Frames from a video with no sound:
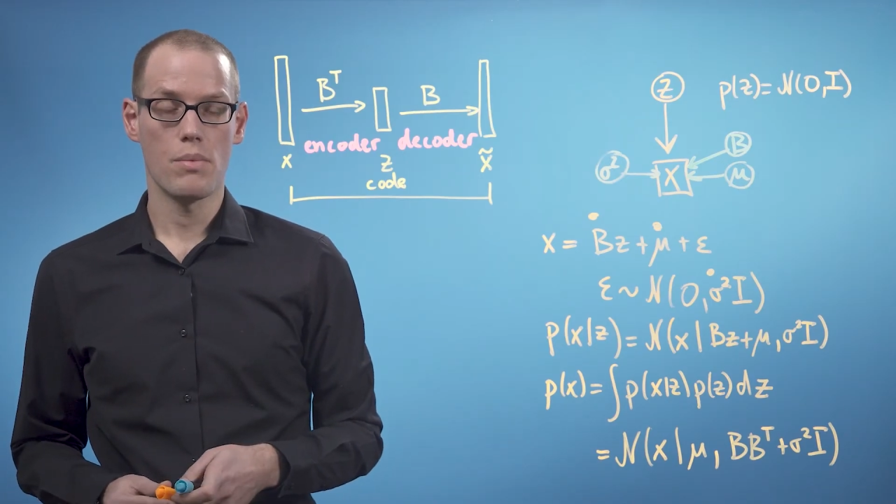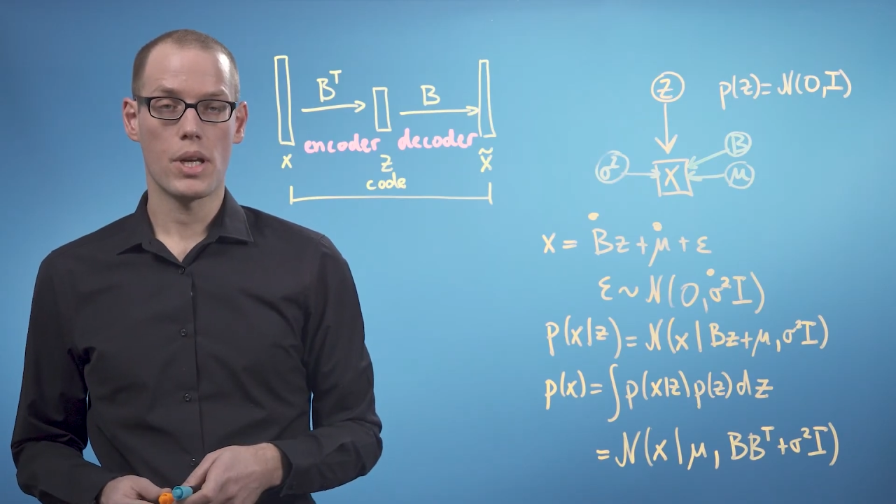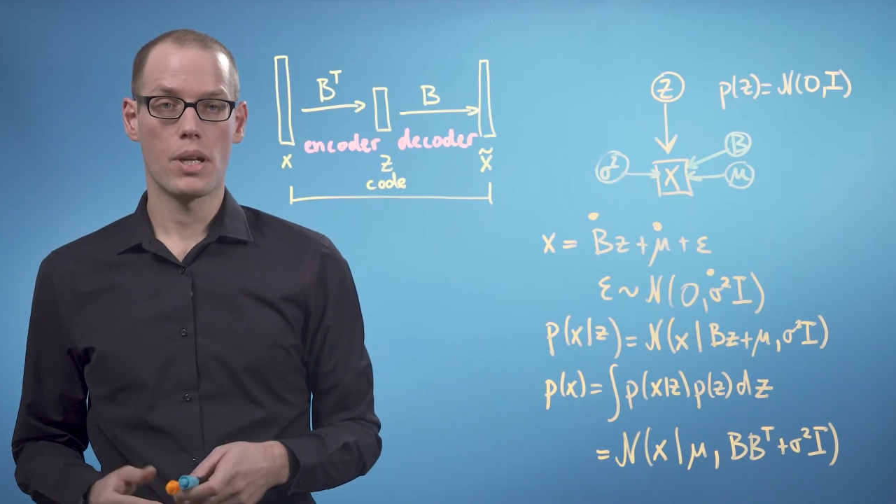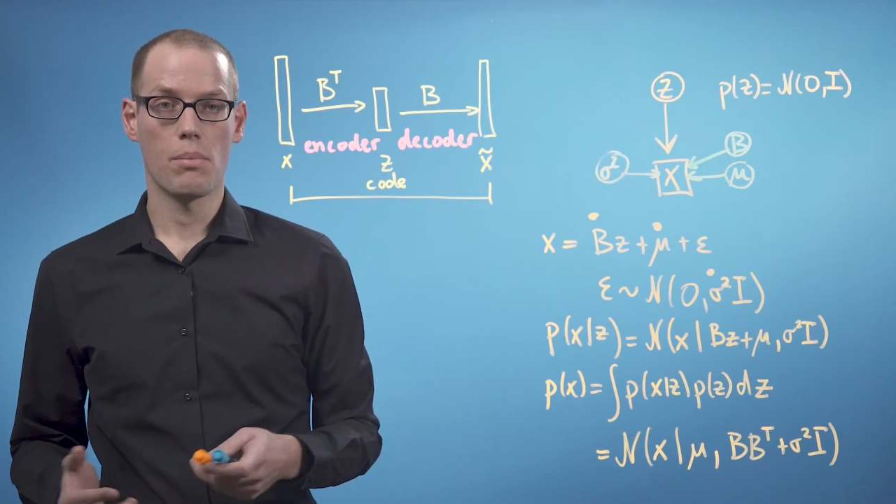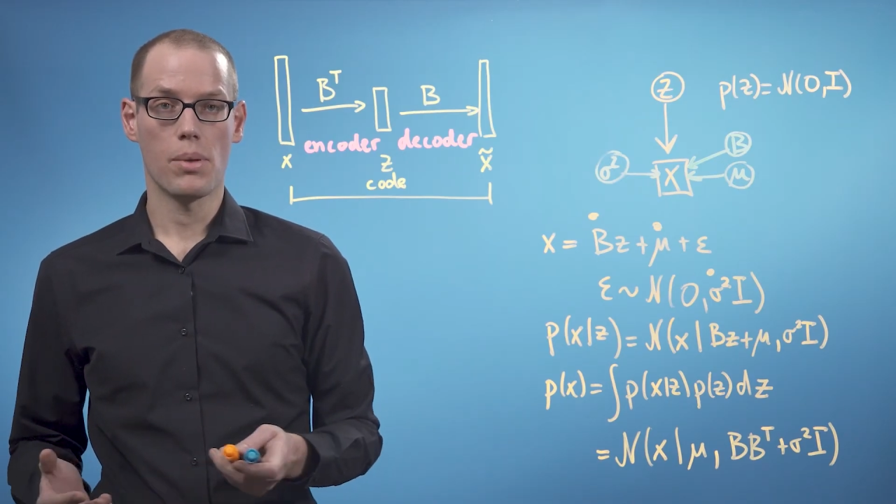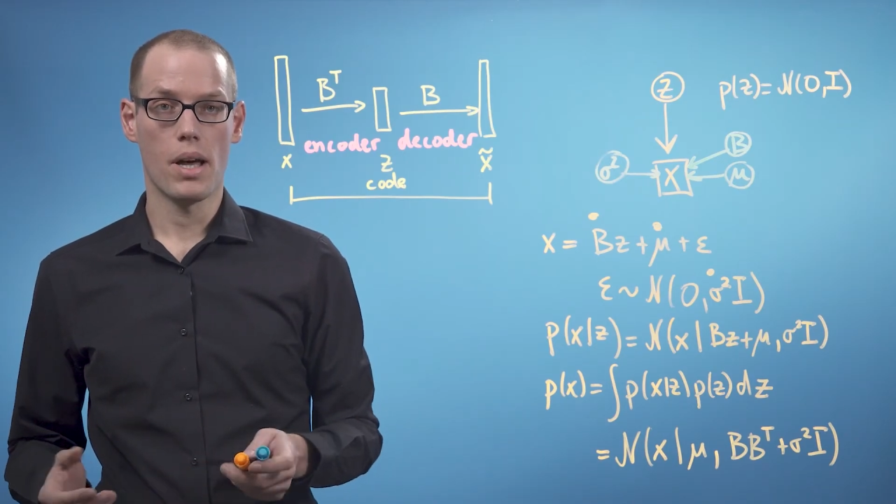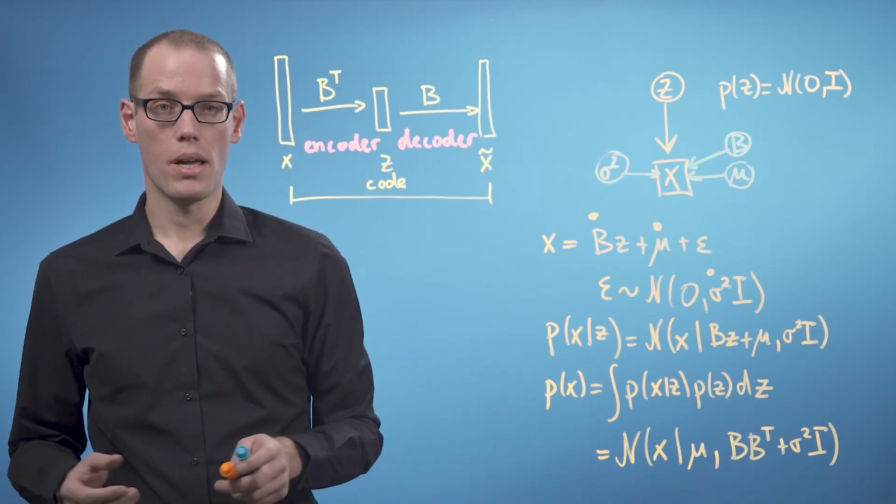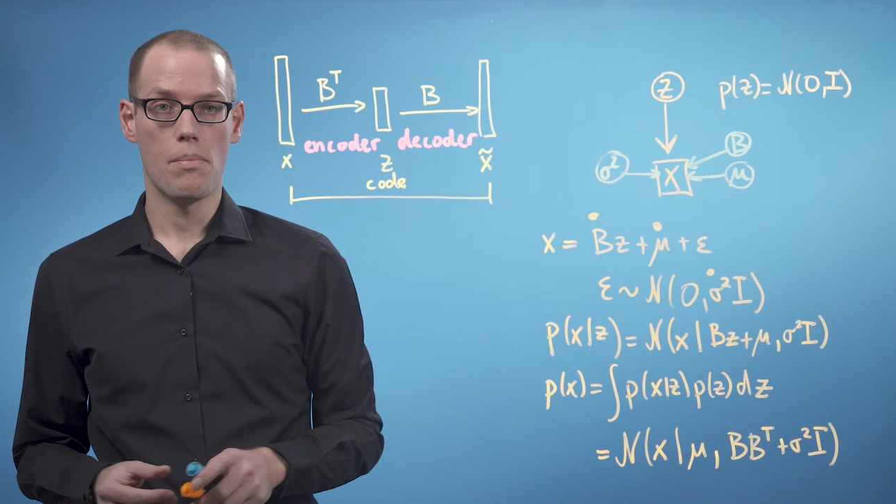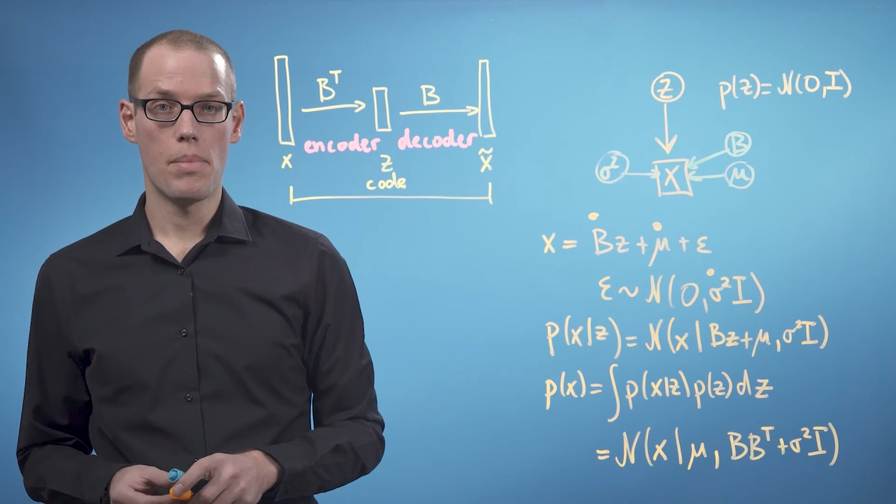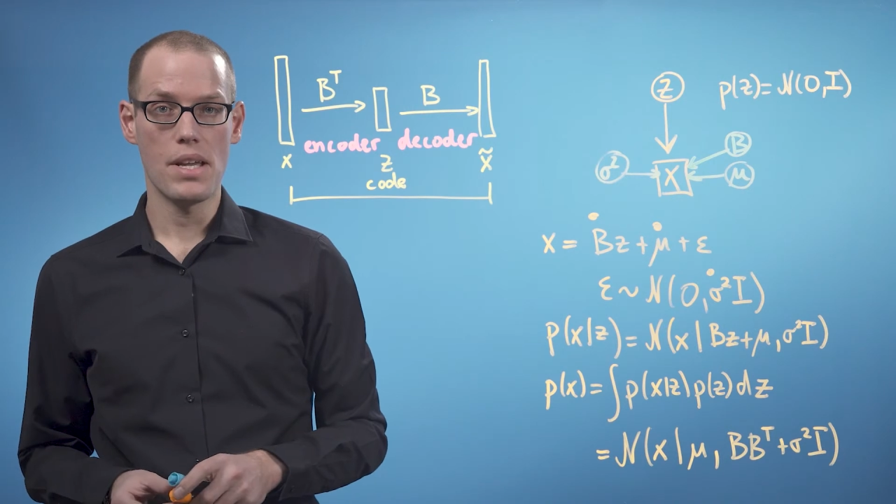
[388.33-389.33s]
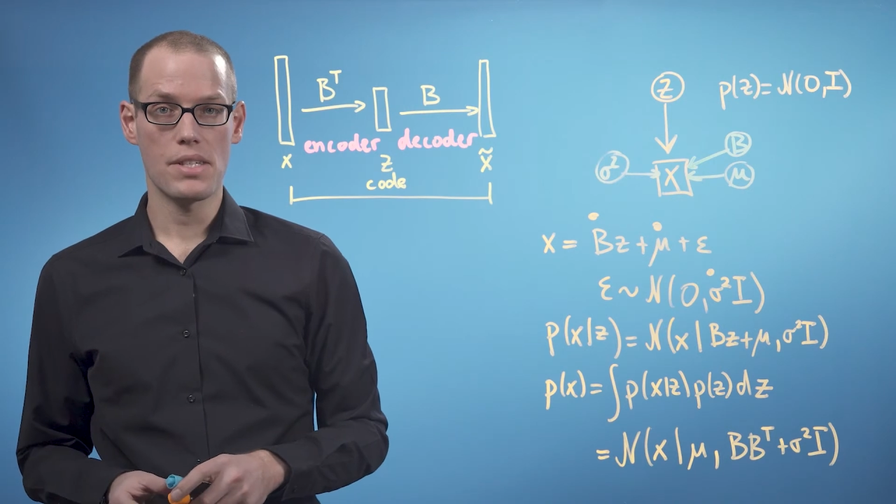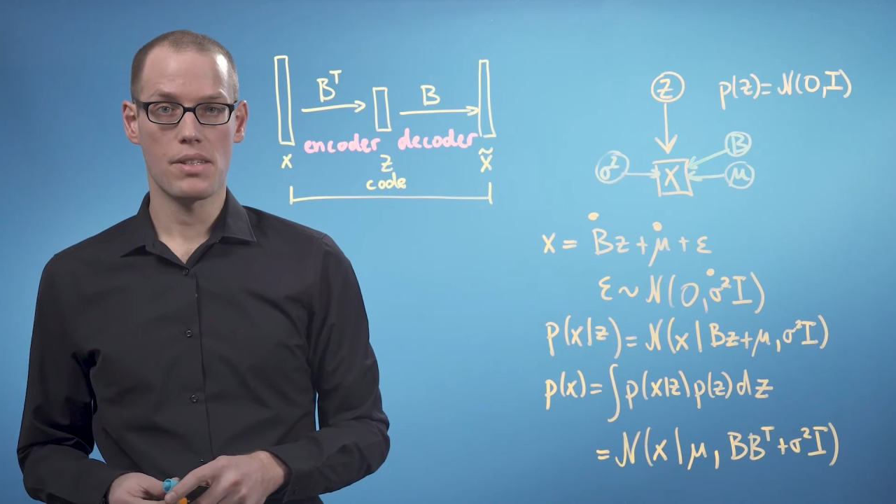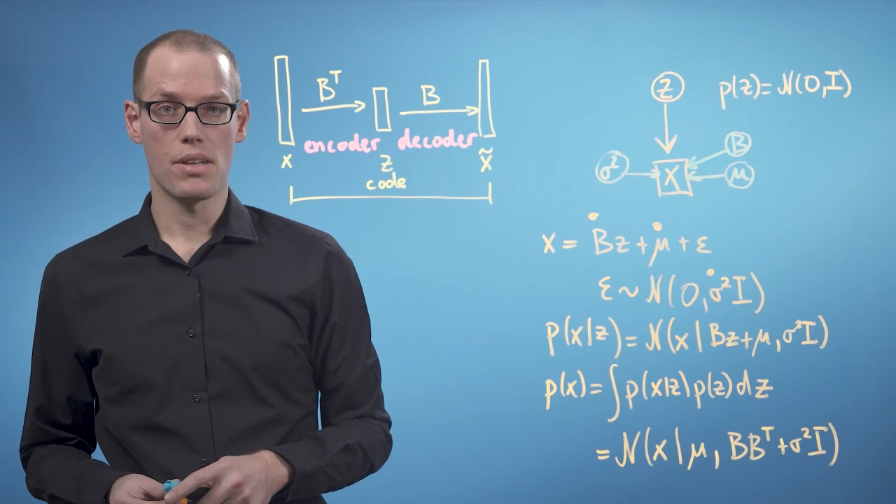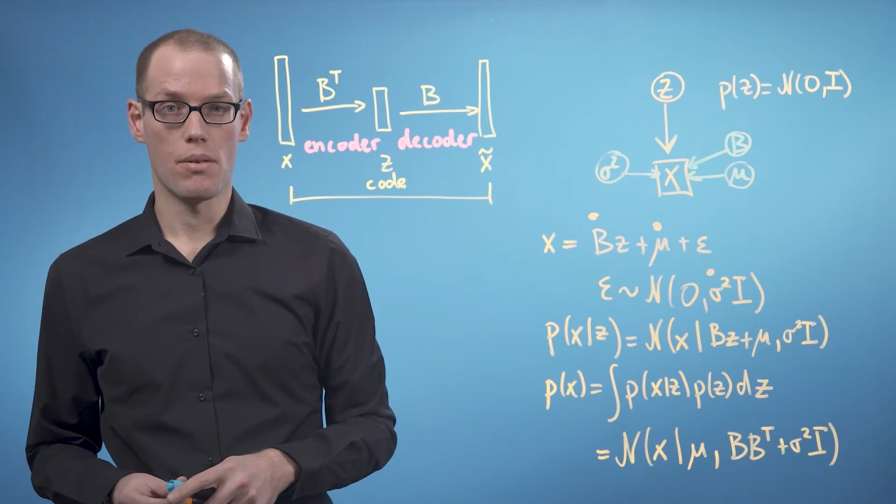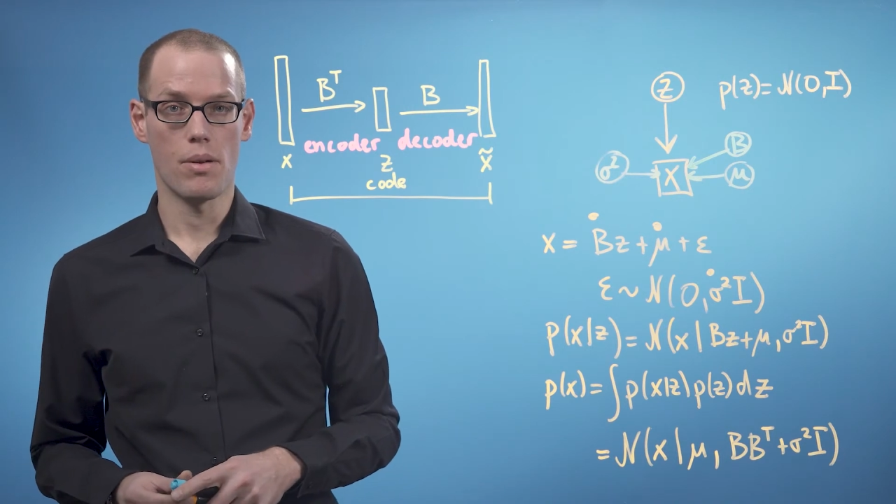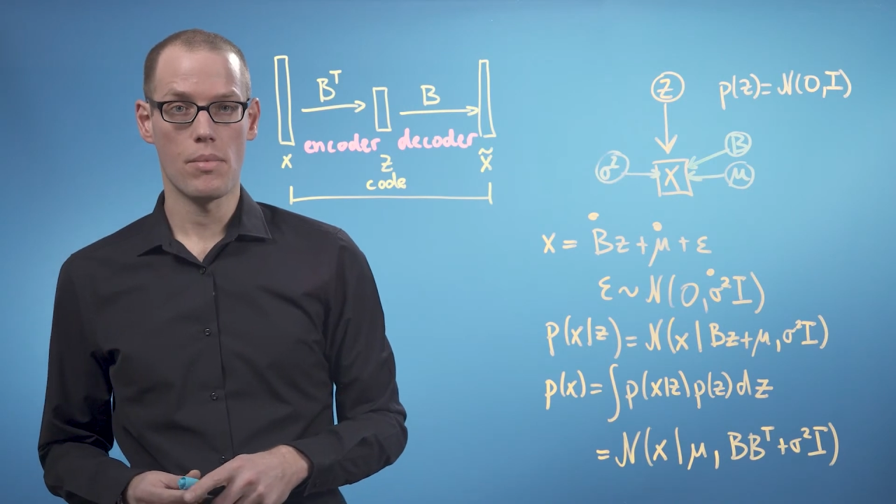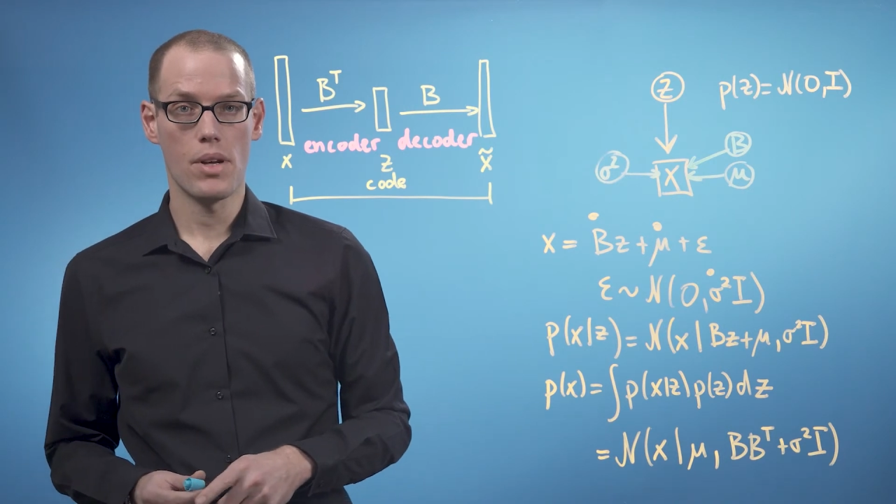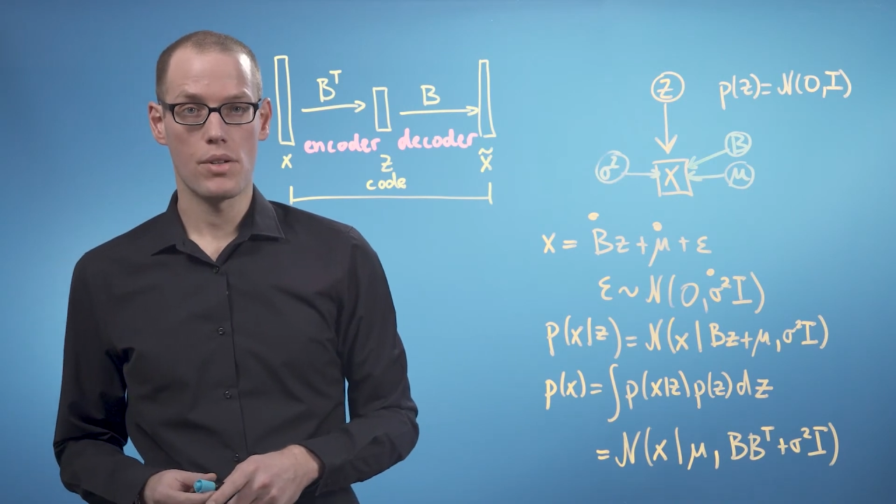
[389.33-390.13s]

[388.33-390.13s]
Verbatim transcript: we can apply Bayes' theorem